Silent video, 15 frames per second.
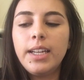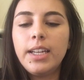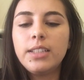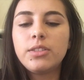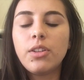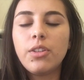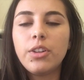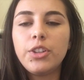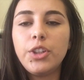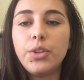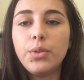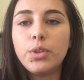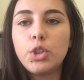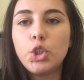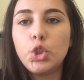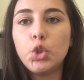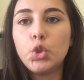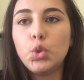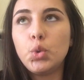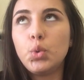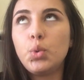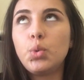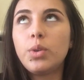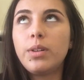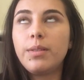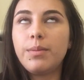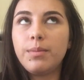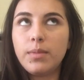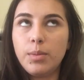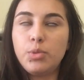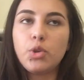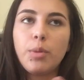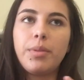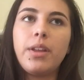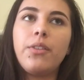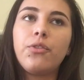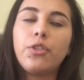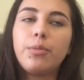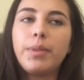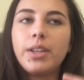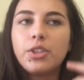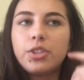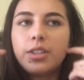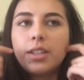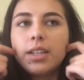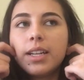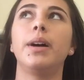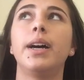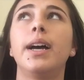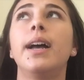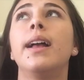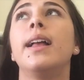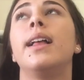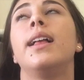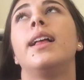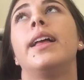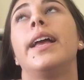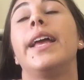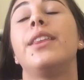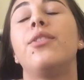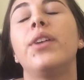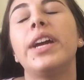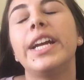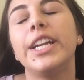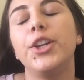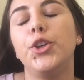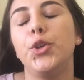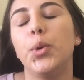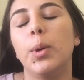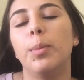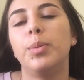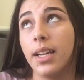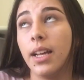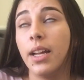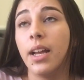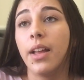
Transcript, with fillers: it's all on you to absorb the information, but it's very doable.